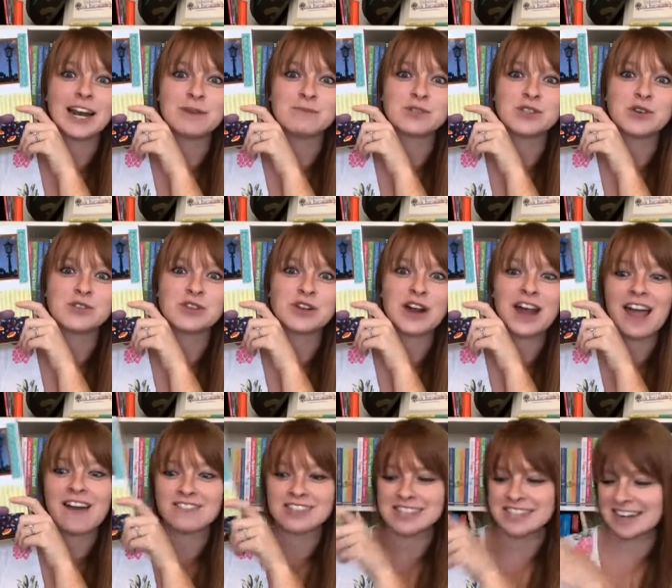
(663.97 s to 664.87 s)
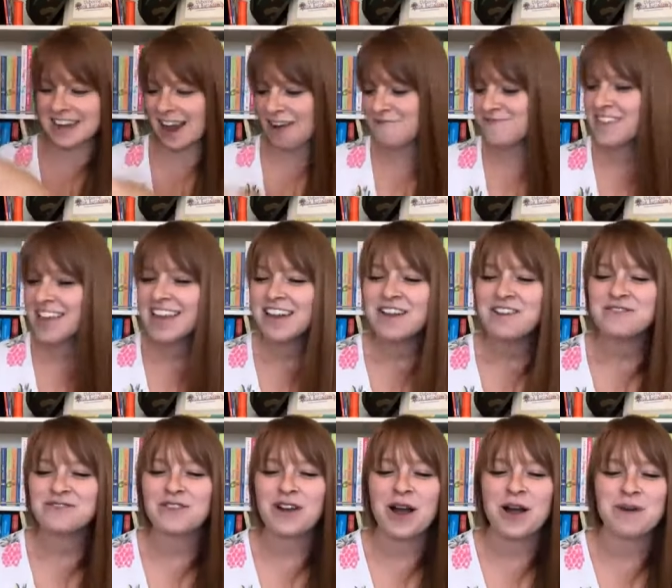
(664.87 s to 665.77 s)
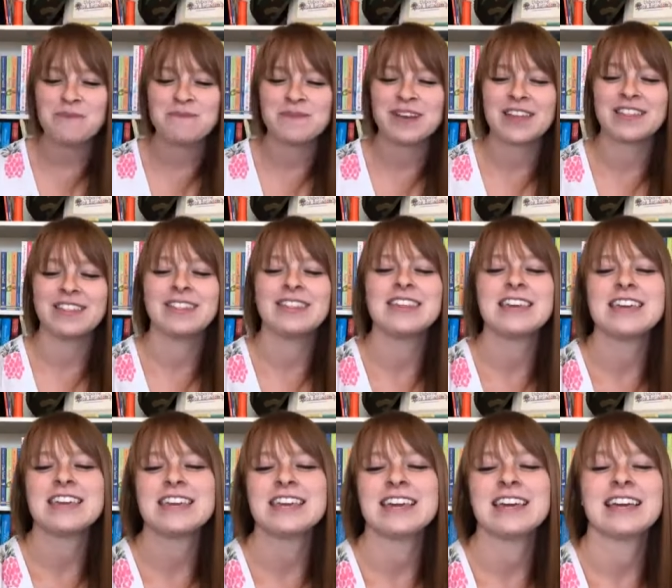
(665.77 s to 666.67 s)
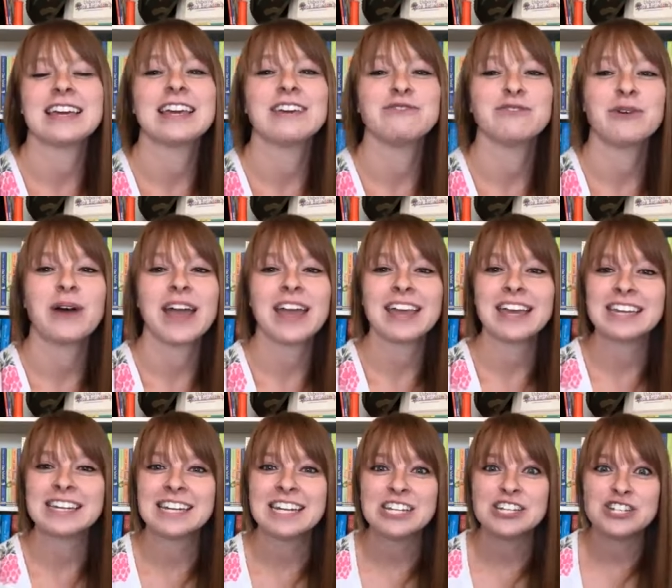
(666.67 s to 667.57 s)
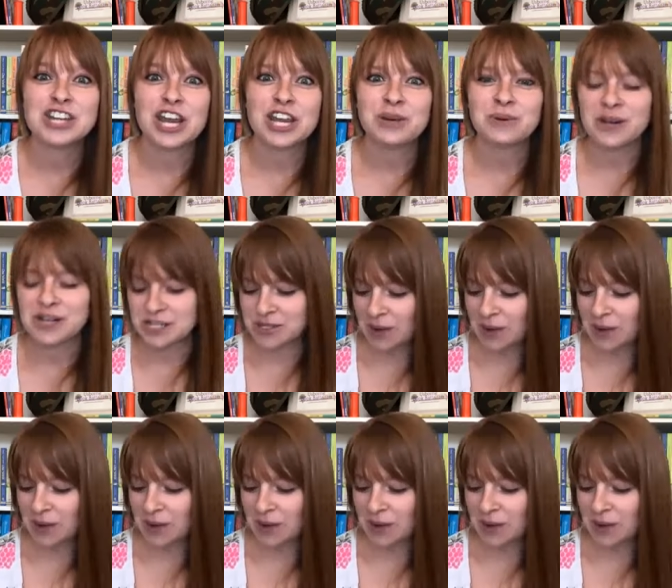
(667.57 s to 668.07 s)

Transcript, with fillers: I'm so sorry, I haven't sent it out from the giveaway in January.